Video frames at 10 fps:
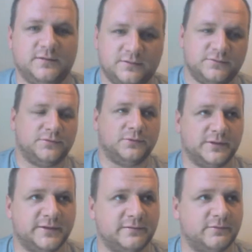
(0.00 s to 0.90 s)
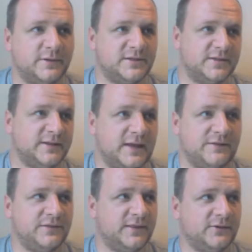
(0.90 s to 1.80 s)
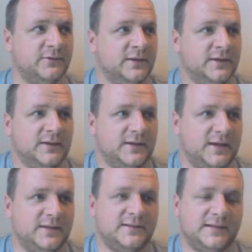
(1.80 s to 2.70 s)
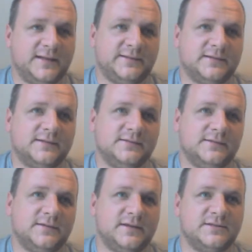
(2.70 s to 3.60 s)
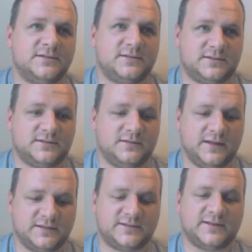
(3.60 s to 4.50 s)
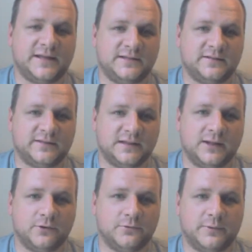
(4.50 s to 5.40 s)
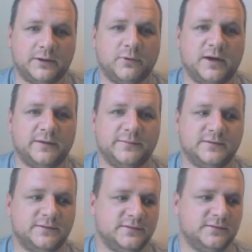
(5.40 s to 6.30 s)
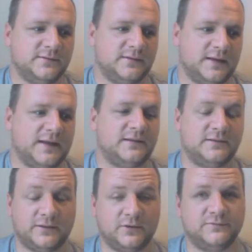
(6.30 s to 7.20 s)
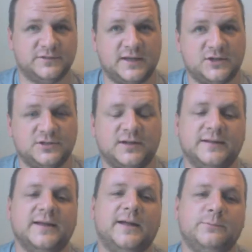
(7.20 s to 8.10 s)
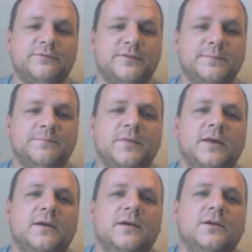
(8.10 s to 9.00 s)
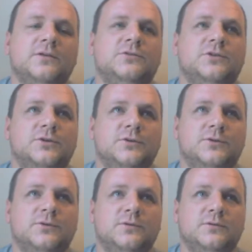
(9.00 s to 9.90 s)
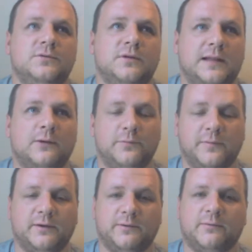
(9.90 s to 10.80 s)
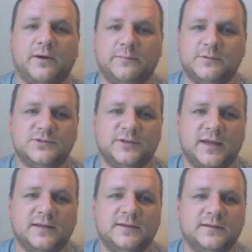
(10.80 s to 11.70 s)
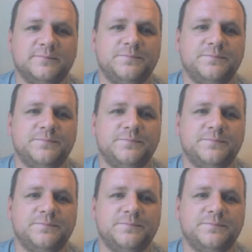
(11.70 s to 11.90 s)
for whatever reason, even though in the letter it stated the lower requirement and the conversation I'd had with them to lower my requirements to get in.